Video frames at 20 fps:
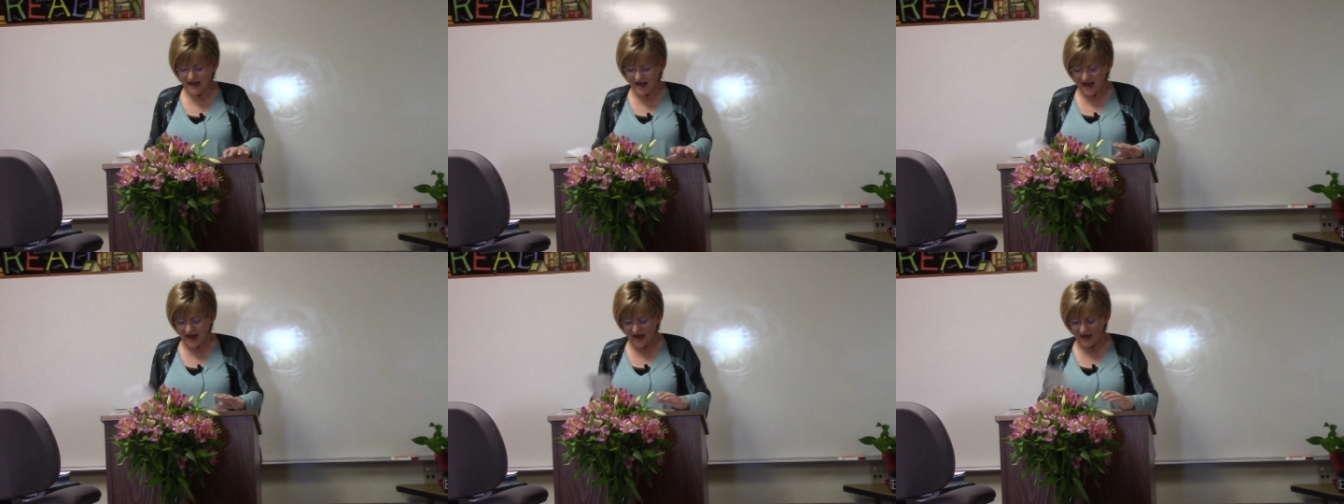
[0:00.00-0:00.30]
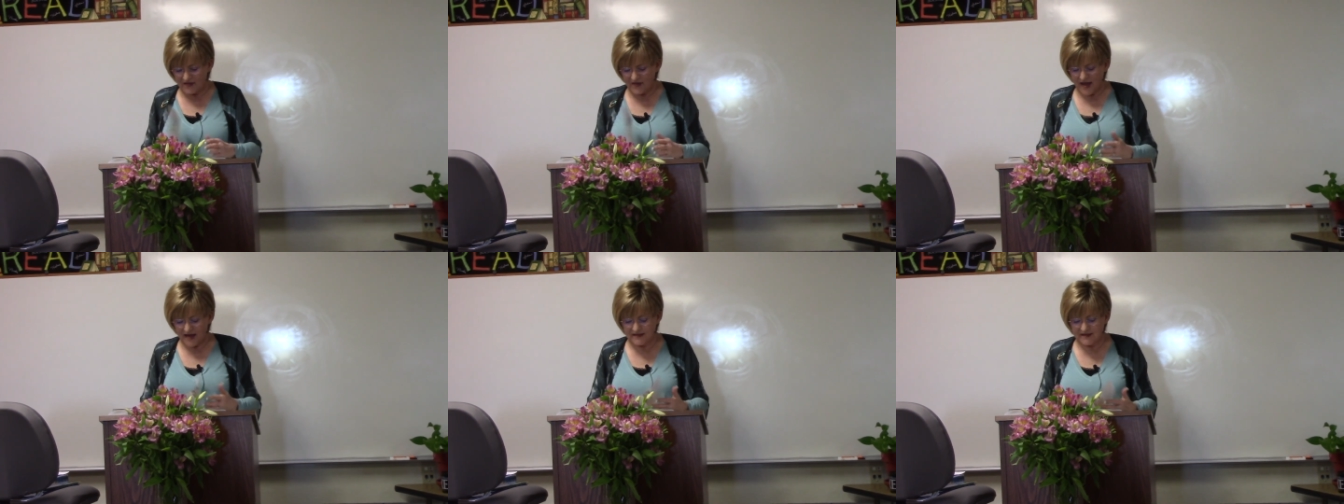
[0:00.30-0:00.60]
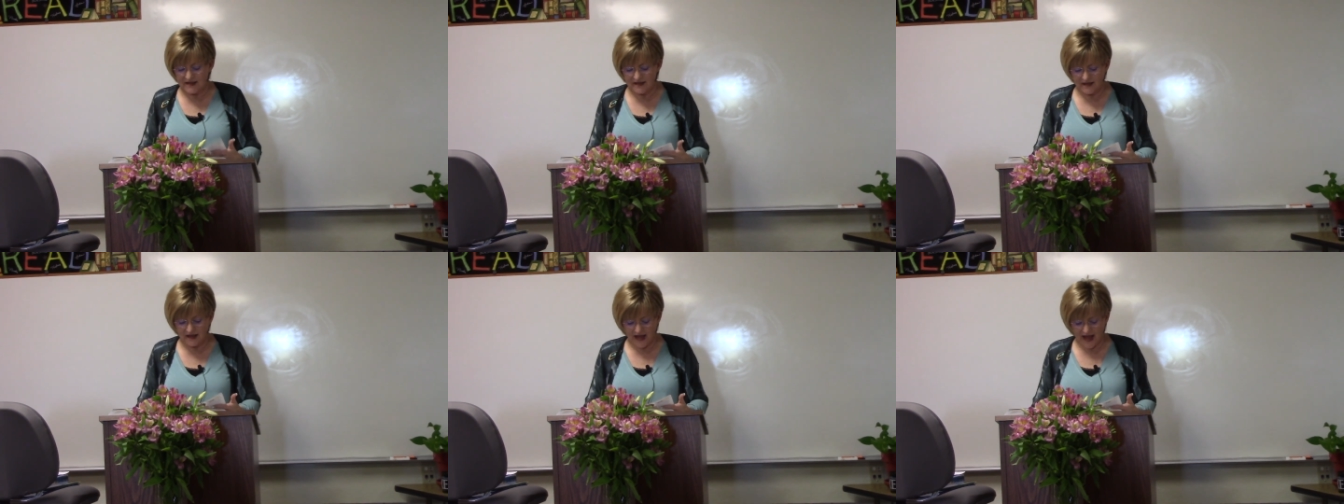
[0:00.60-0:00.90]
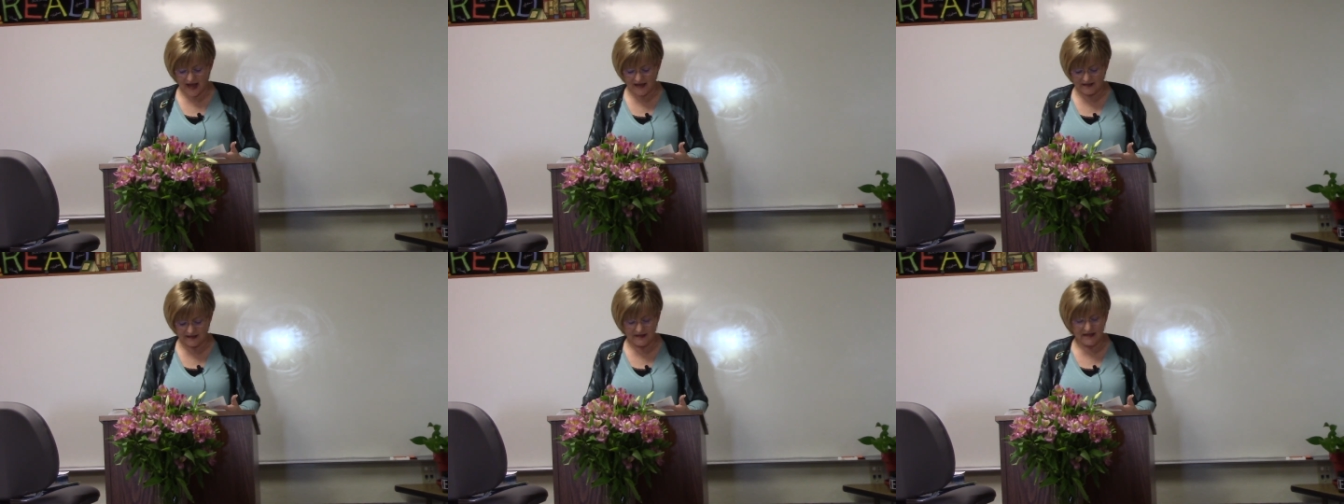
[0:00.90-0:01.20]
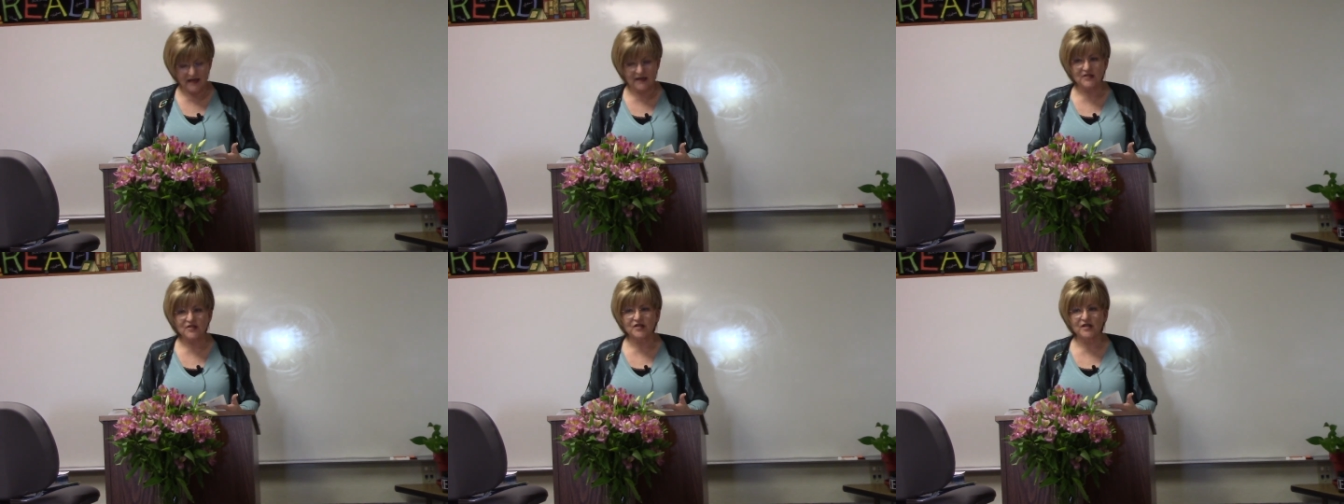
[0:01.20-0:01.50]
and that's the last
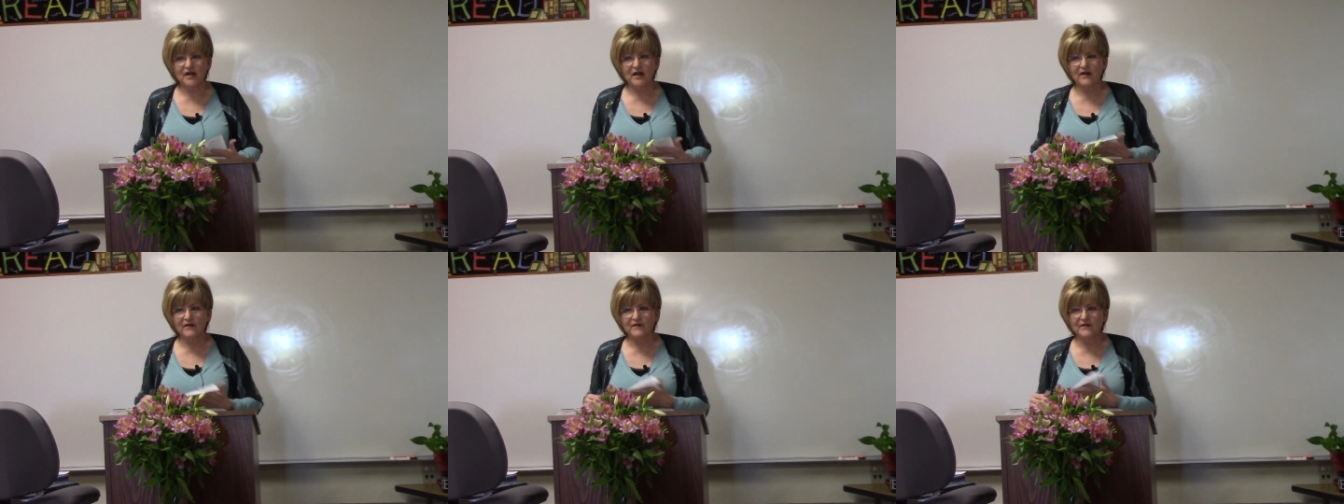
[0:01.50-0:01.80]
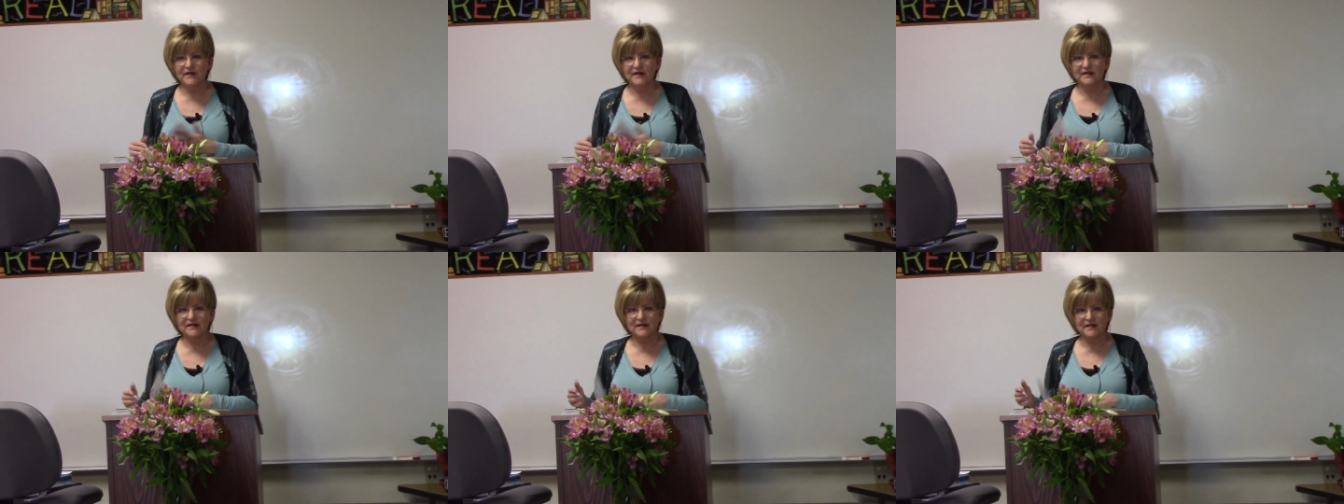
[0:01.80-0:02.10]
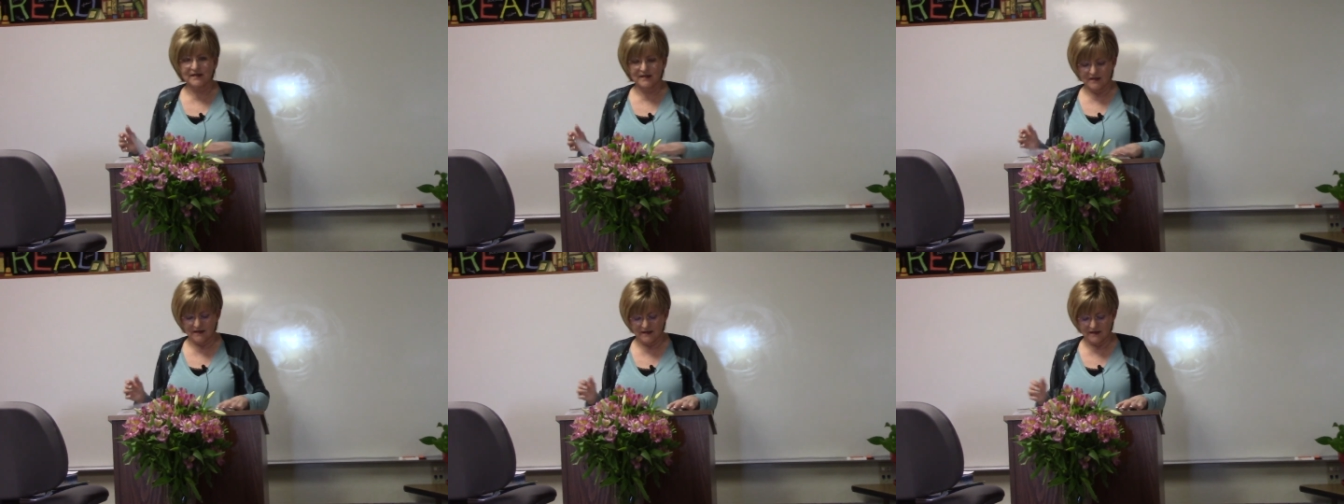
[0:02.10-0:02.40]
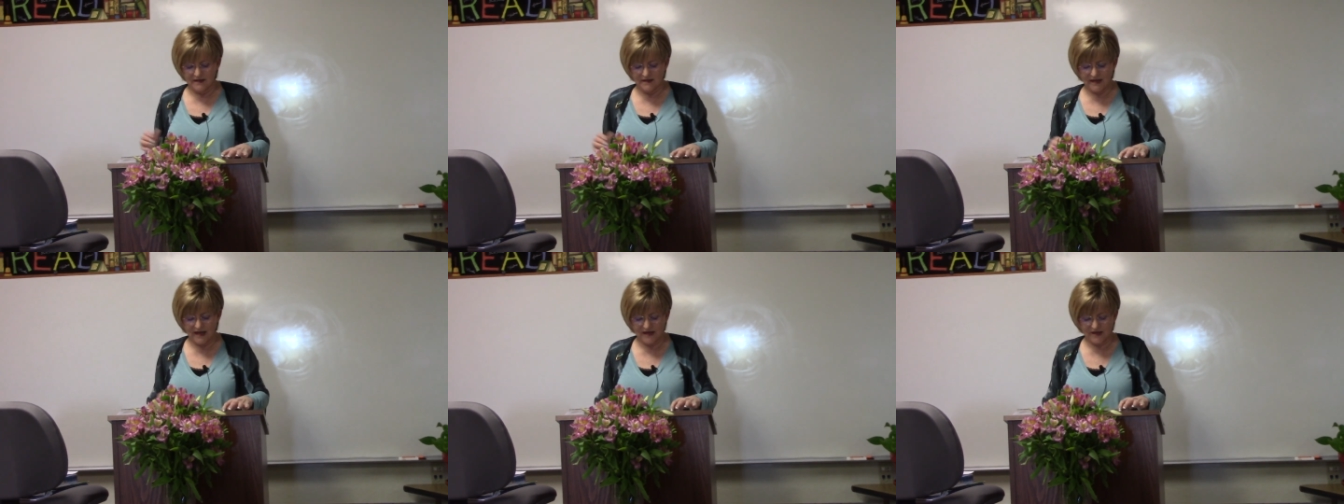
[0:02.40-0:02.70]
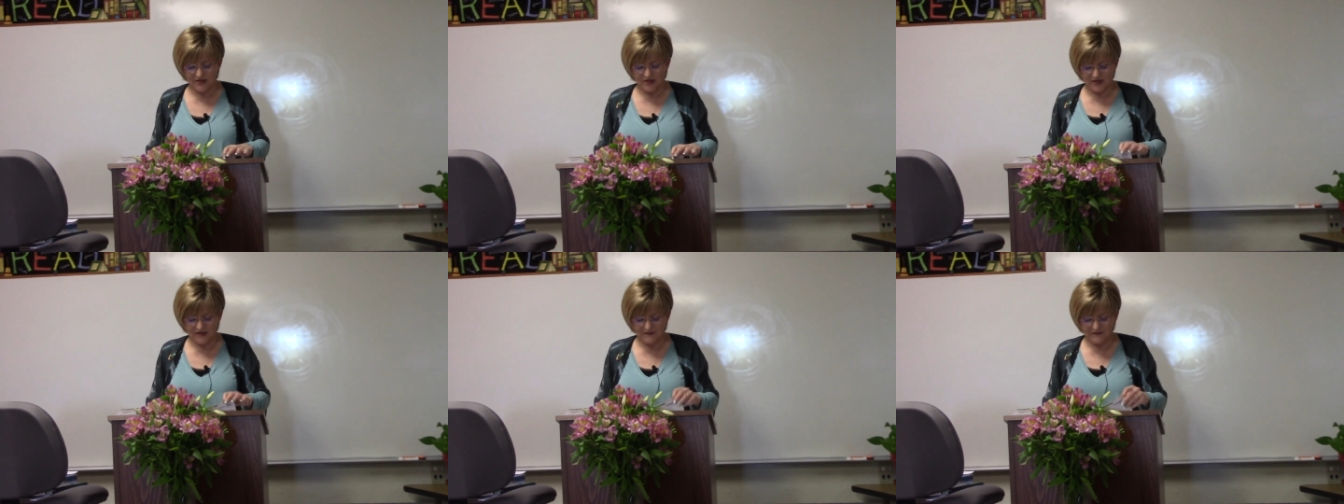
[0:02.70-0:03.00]
section of this
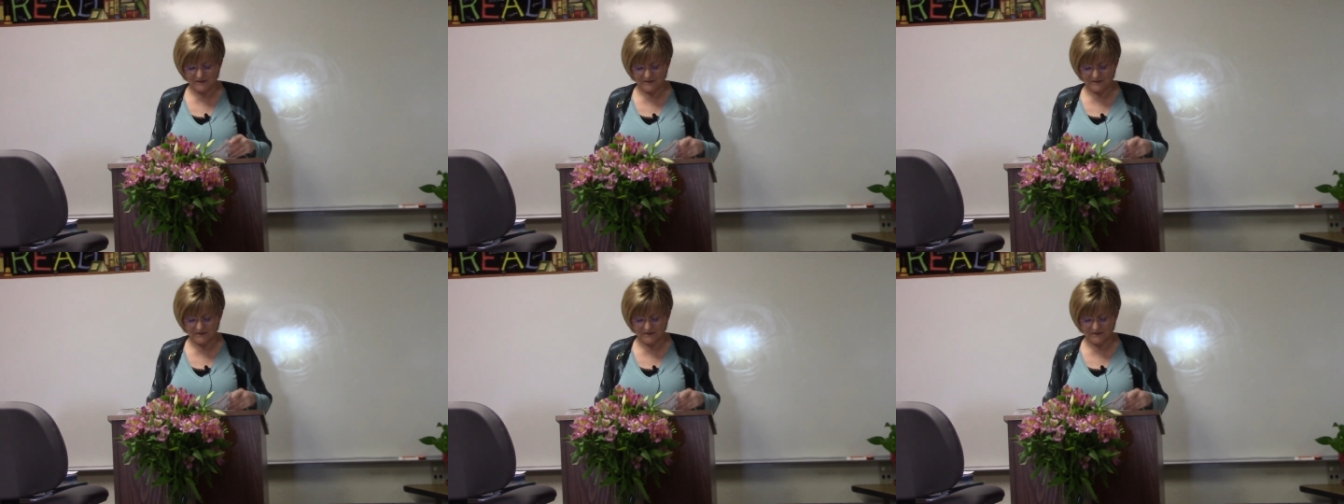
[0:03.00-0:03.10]
section.